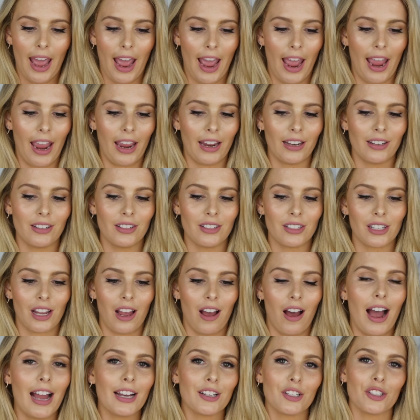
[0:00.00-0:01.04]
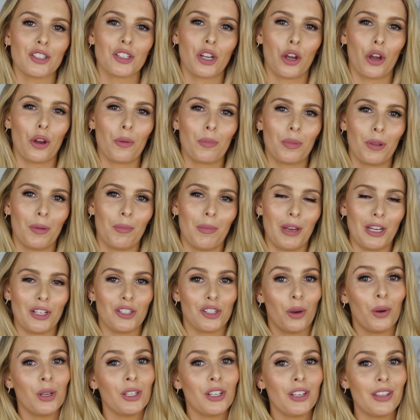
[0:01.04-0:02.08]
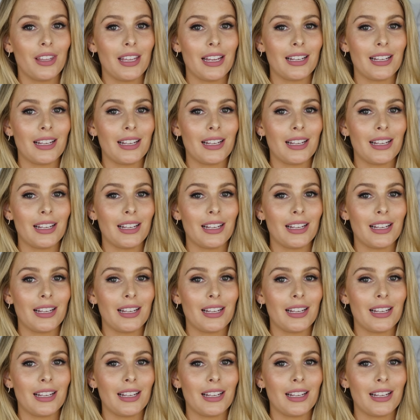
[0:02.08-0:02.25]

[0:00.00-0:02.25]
And I just hope that me showing you